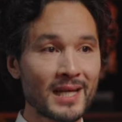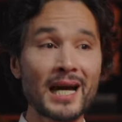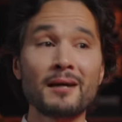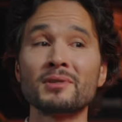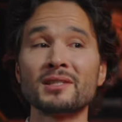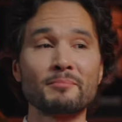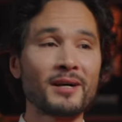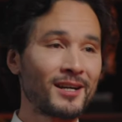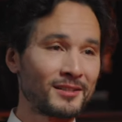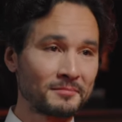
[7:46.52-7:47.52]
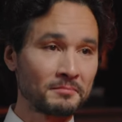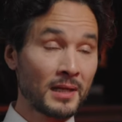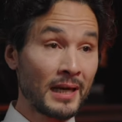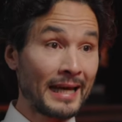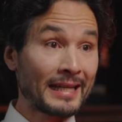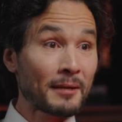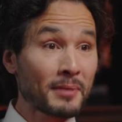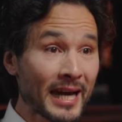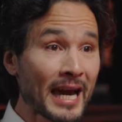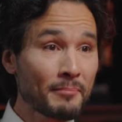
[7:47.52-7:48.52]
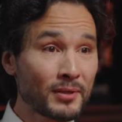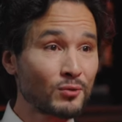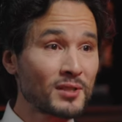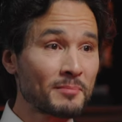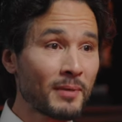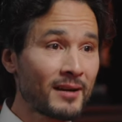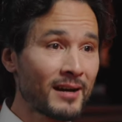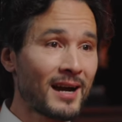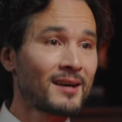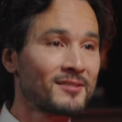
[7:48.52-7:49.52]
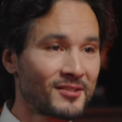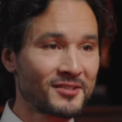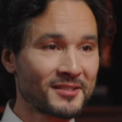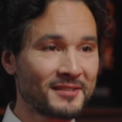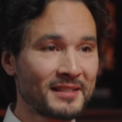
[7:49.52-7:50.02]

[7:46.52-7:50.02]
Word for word: I'm inspired. And I'm happy to inspire others.